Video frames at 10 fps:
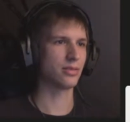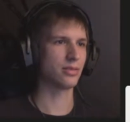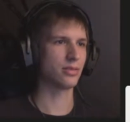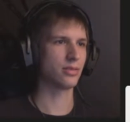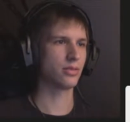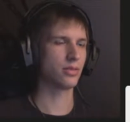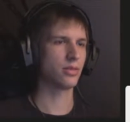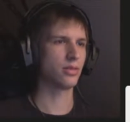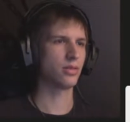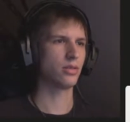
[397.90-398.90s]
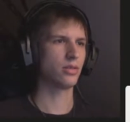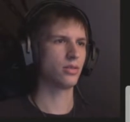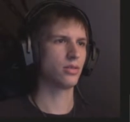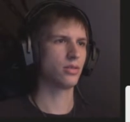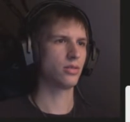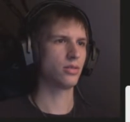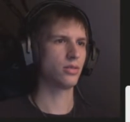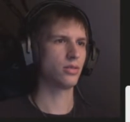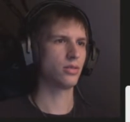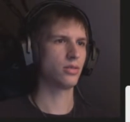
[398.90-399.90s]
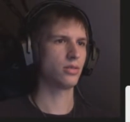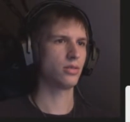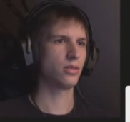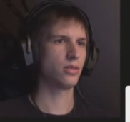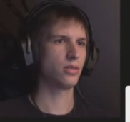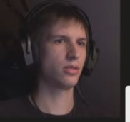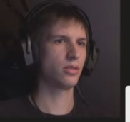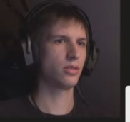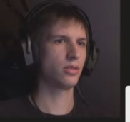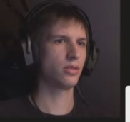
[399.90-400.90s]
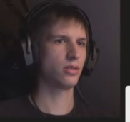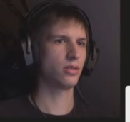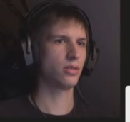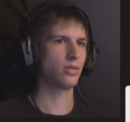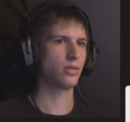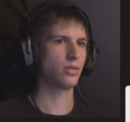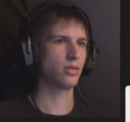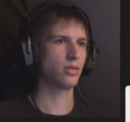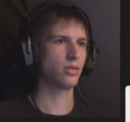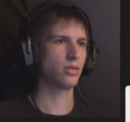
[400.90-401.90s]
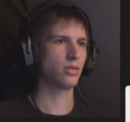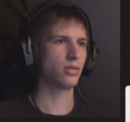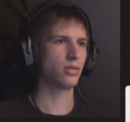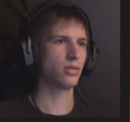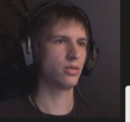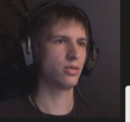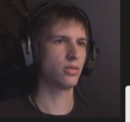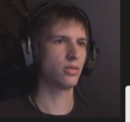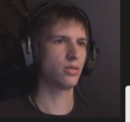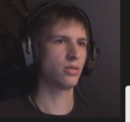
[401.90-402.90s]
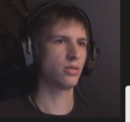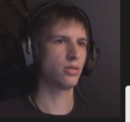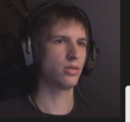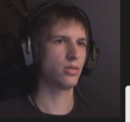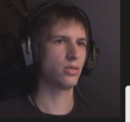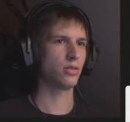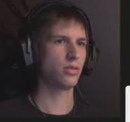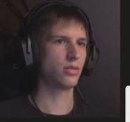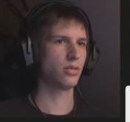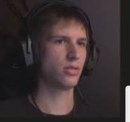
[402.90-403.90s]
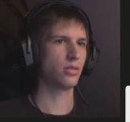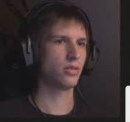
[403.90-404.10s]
Nothing is said.